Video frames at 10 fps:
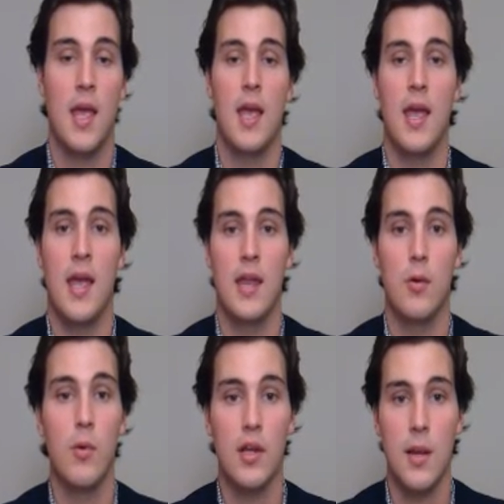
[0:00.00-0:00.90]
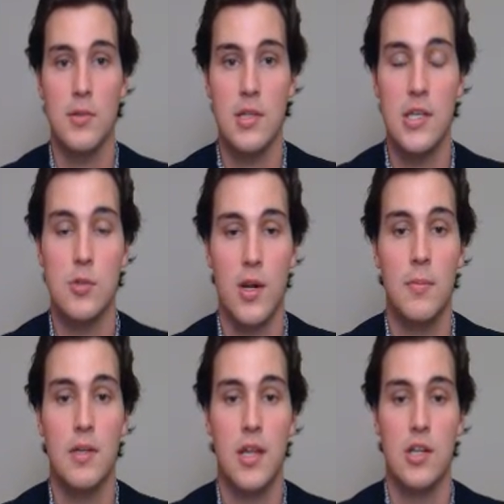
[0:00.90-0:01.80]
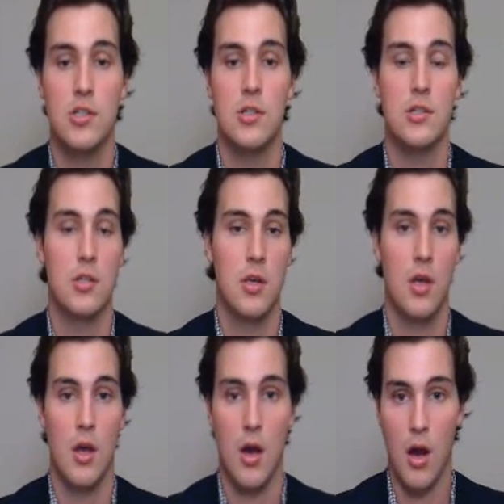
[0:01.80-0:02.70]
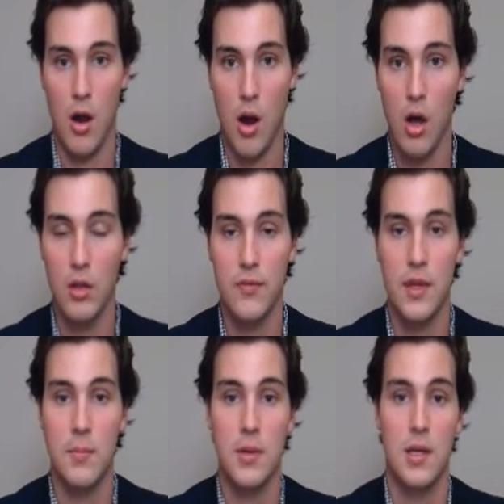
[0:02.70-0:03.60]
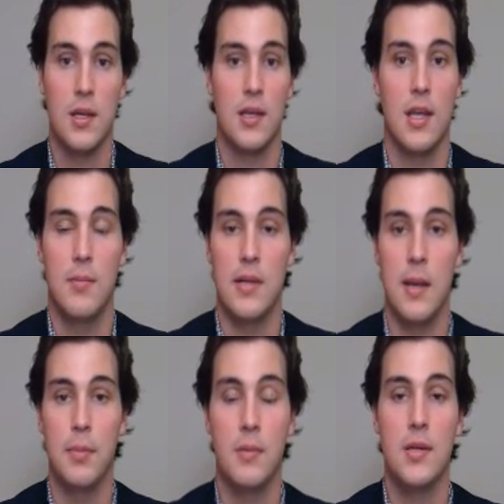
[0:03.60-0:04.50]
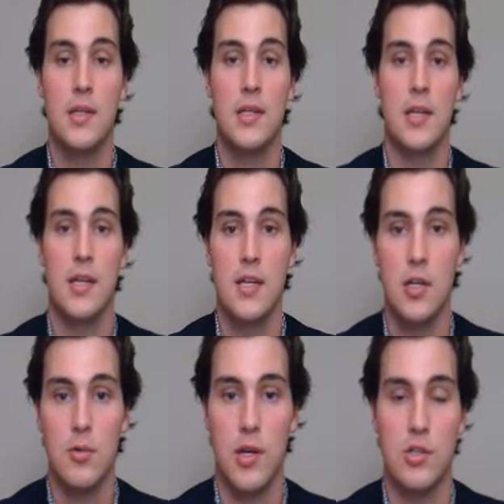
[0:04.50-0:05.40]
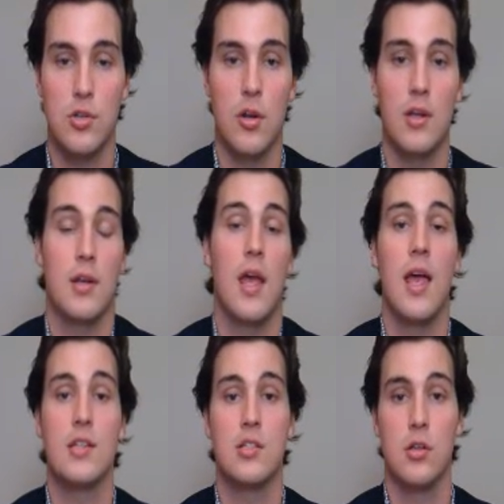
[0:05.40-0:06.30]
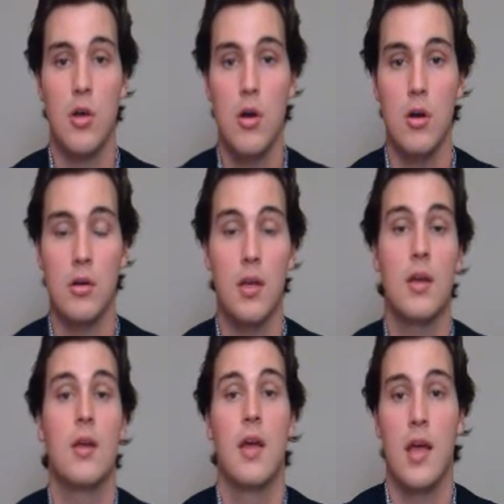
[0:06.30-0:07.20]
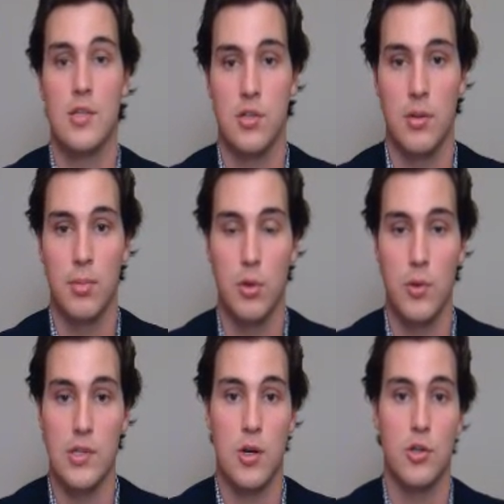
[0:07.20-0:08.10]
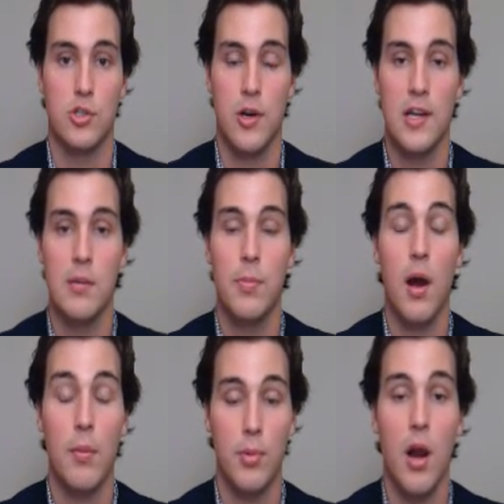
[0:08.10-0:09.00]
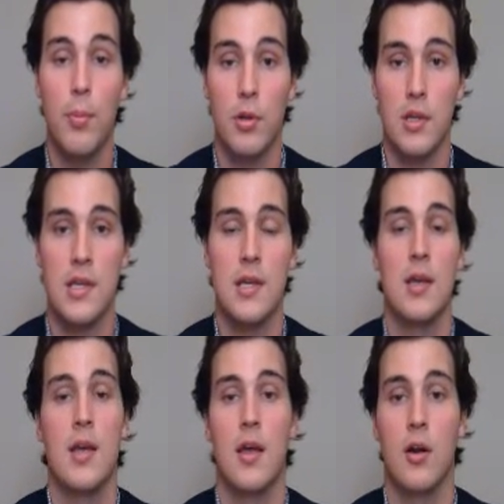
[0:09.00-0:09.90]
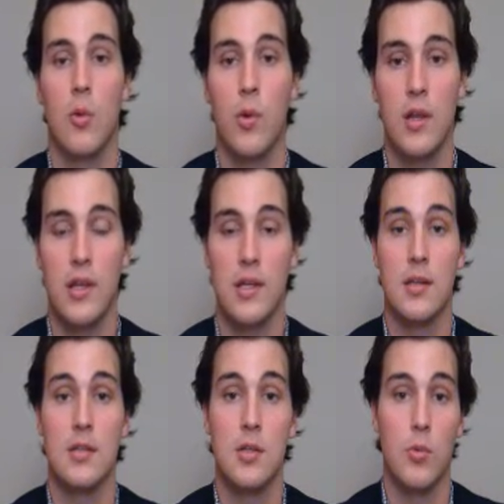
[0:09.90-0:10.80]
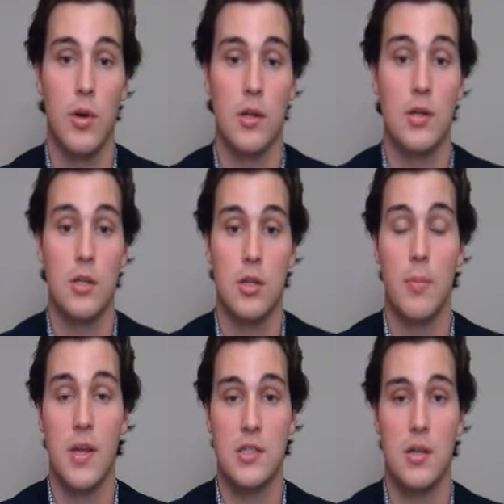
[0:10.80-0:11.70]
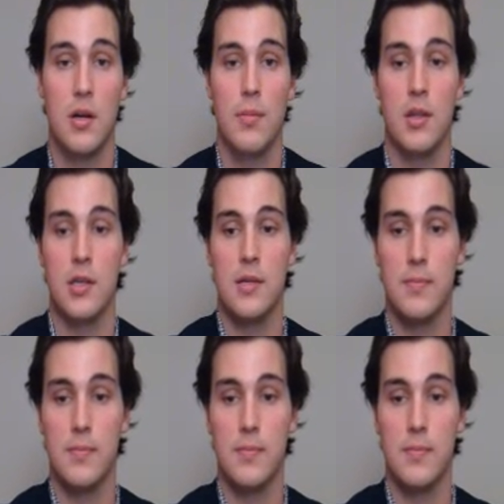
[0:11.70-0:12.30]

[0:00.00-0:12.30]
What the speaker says: And when it comes to these recommendations, all of them can be implemented into your restaurant as long as your employees are trained properly and are willing to work to the best of their ability.